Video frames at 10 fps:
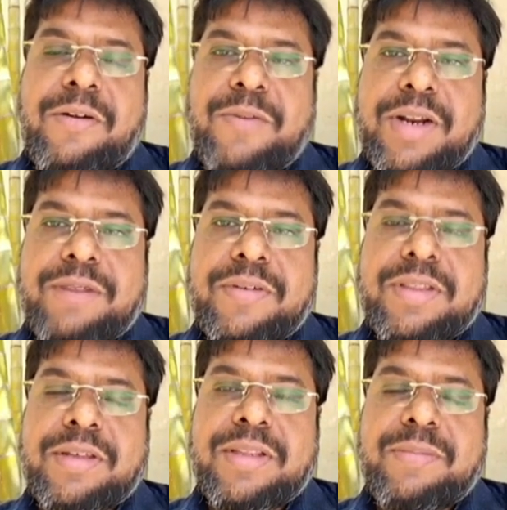homework
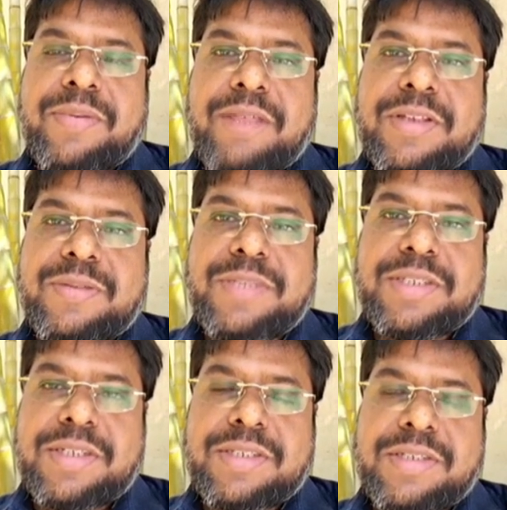with uh, the previous
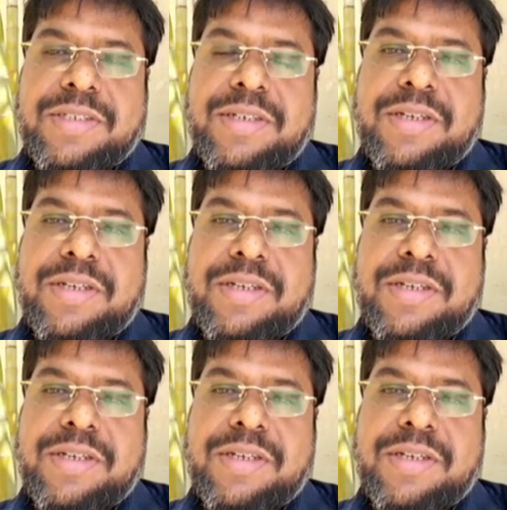missions.